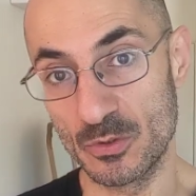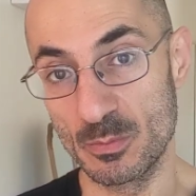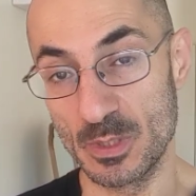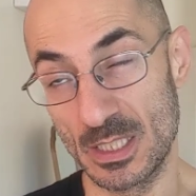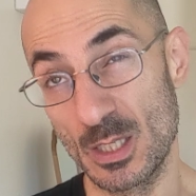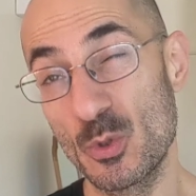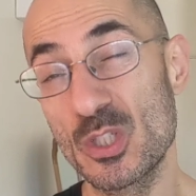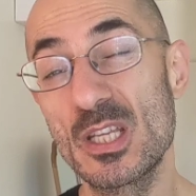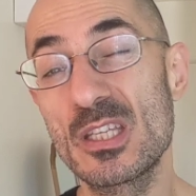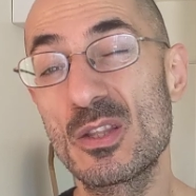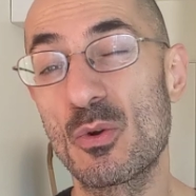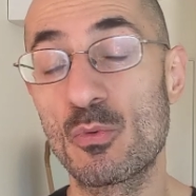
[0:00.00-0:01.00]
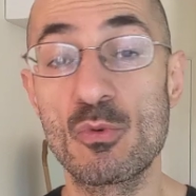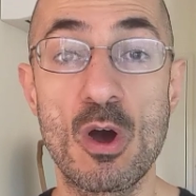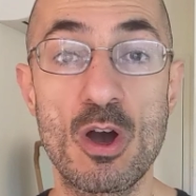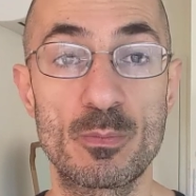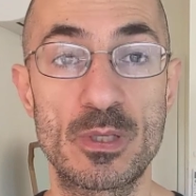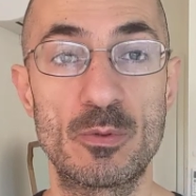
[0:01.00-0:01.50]
to me. It was getting the
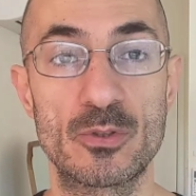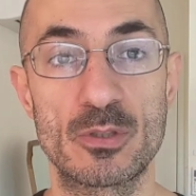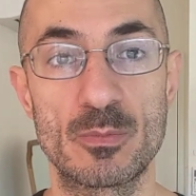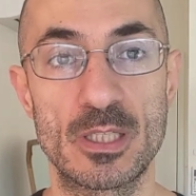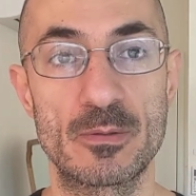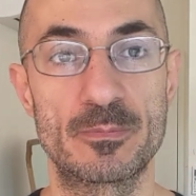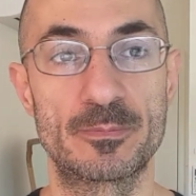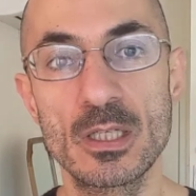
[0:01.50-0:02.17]
wrong people to me.